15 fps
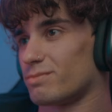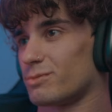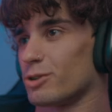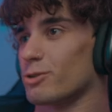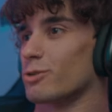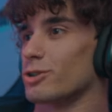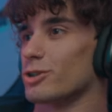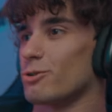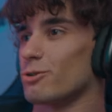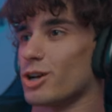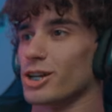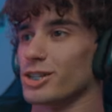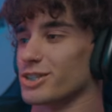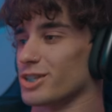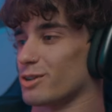Bro, no
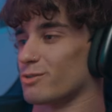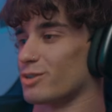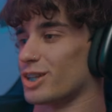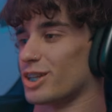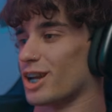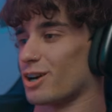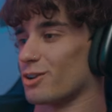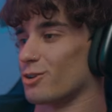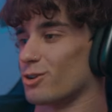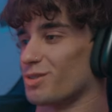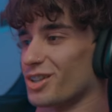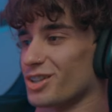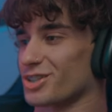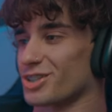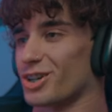gun safety at all by
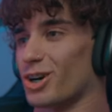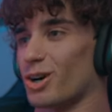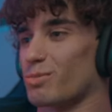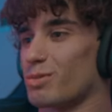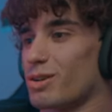this cop.